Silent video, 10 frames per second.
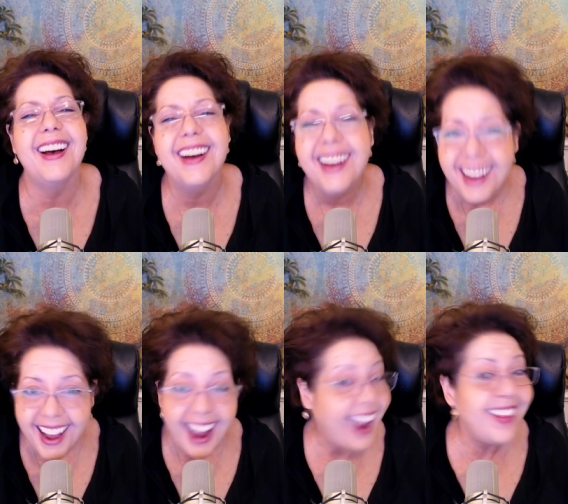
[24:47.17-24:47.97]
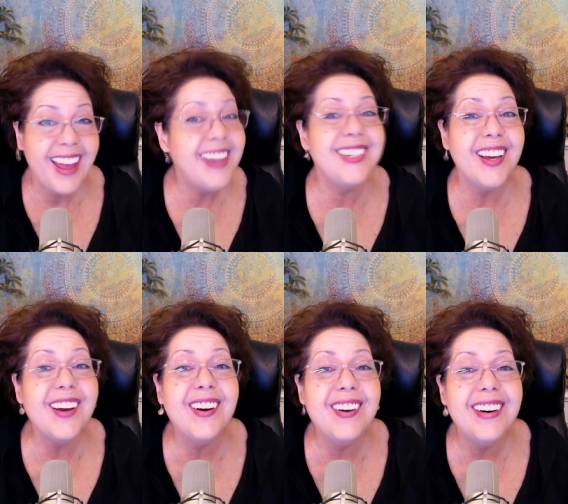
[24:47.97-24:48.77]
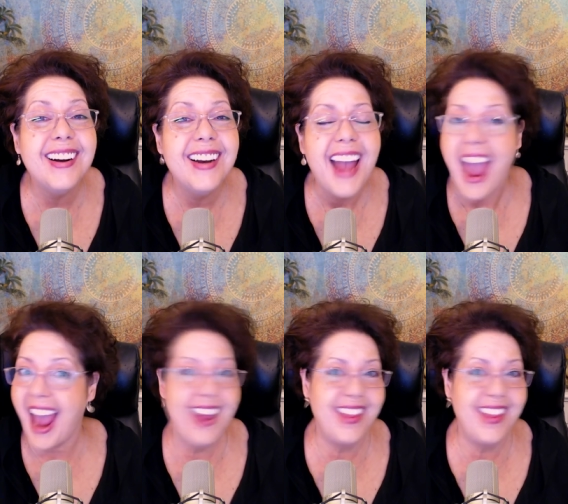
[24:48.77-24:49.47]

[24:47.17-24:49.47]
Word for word: And they do. And